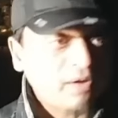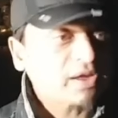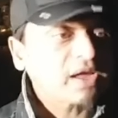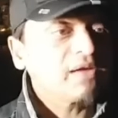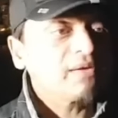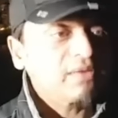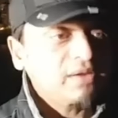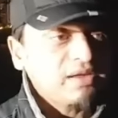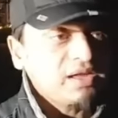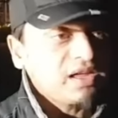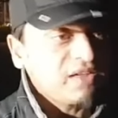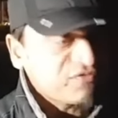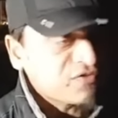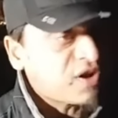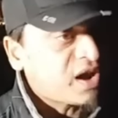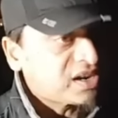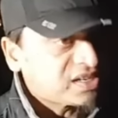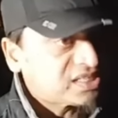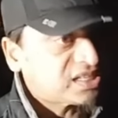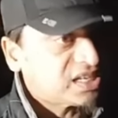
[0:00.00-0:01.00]
okay, if
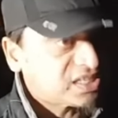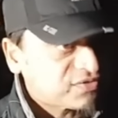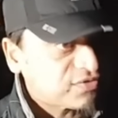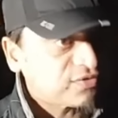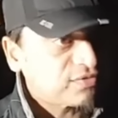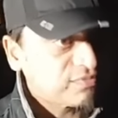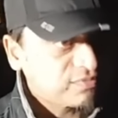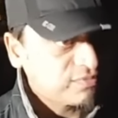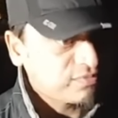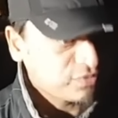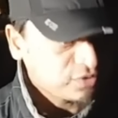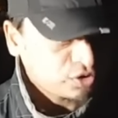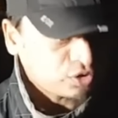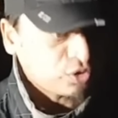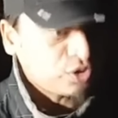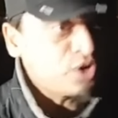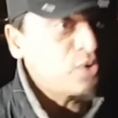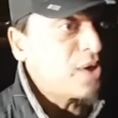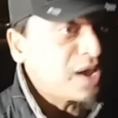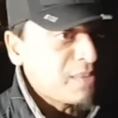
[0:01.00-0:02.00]
God says
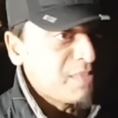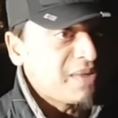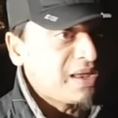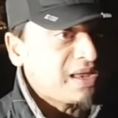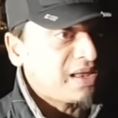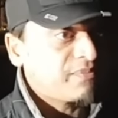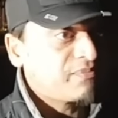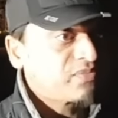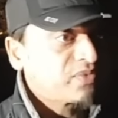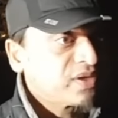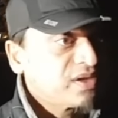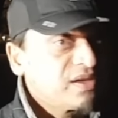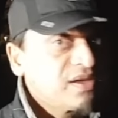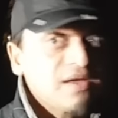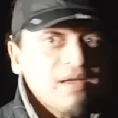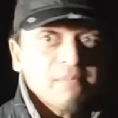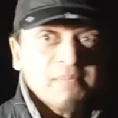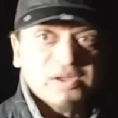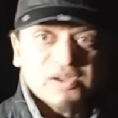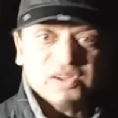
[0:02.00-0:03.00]
to you and me,
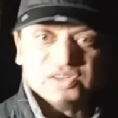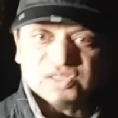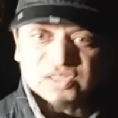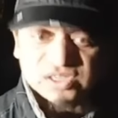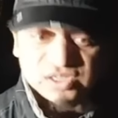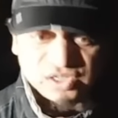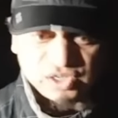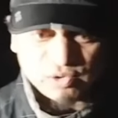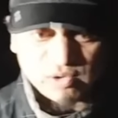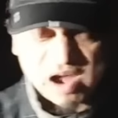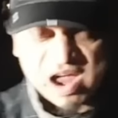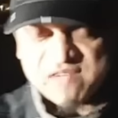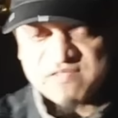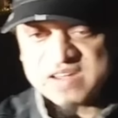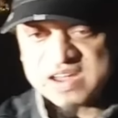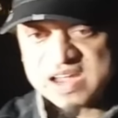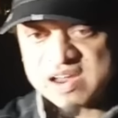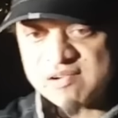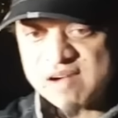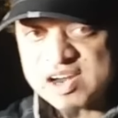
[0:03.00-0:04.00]
because you are
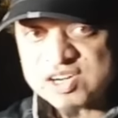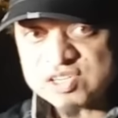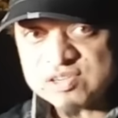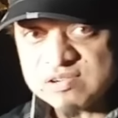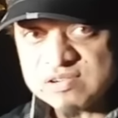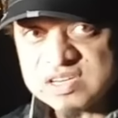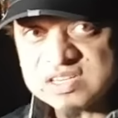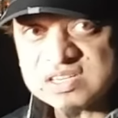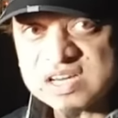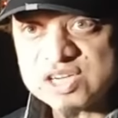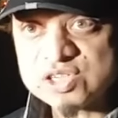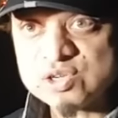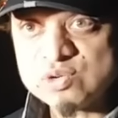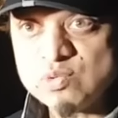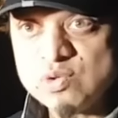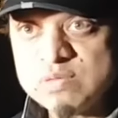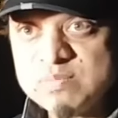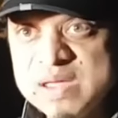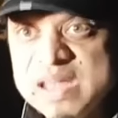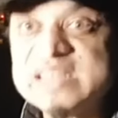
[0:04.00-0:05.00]
having a rational
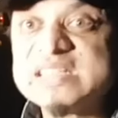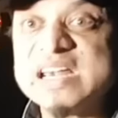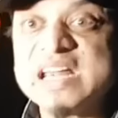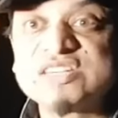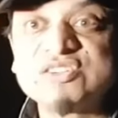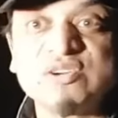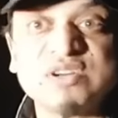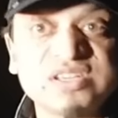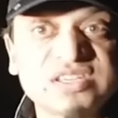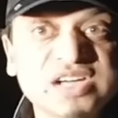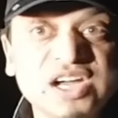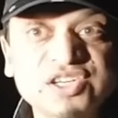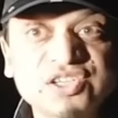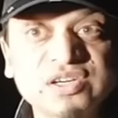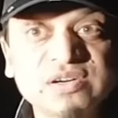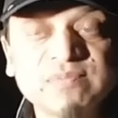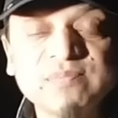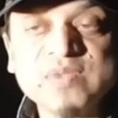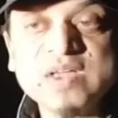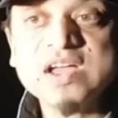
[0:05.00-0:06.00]
discussion with me, intellectual
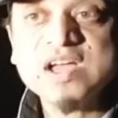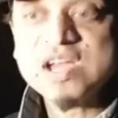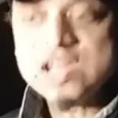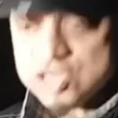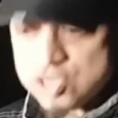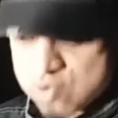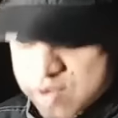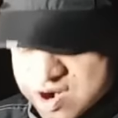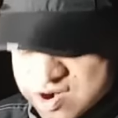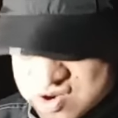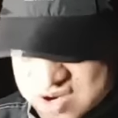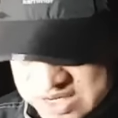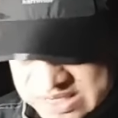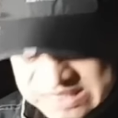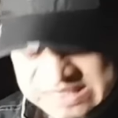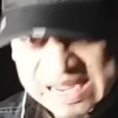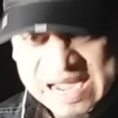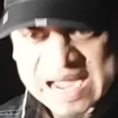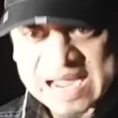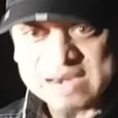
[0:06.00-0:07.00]
discussion, you
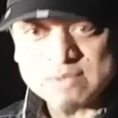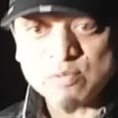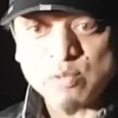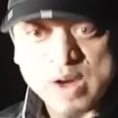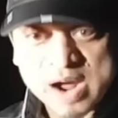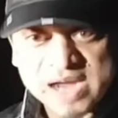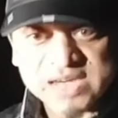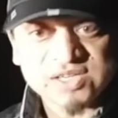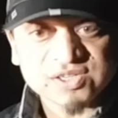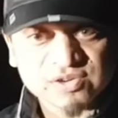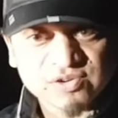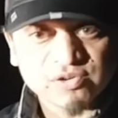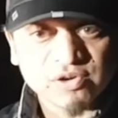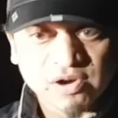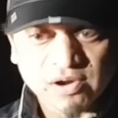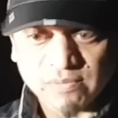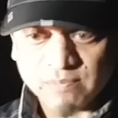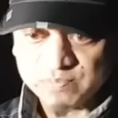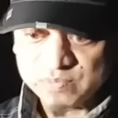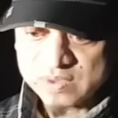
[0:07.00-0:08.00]
understand right and
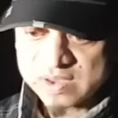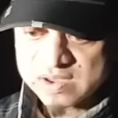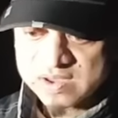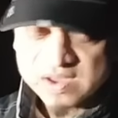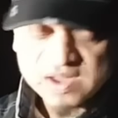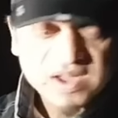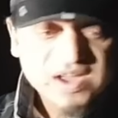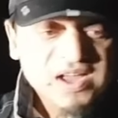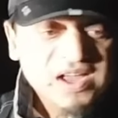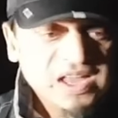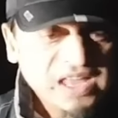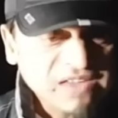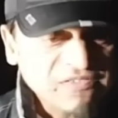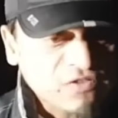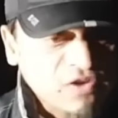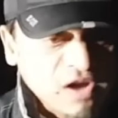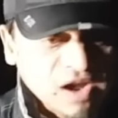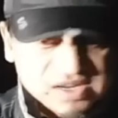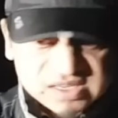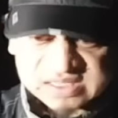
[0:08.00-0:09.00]
wrong. Yeah.
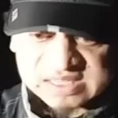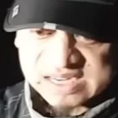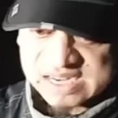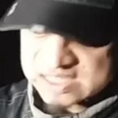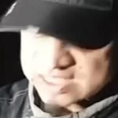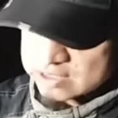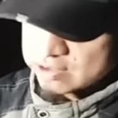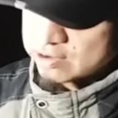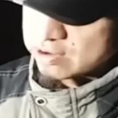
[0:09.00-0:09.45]
If God says,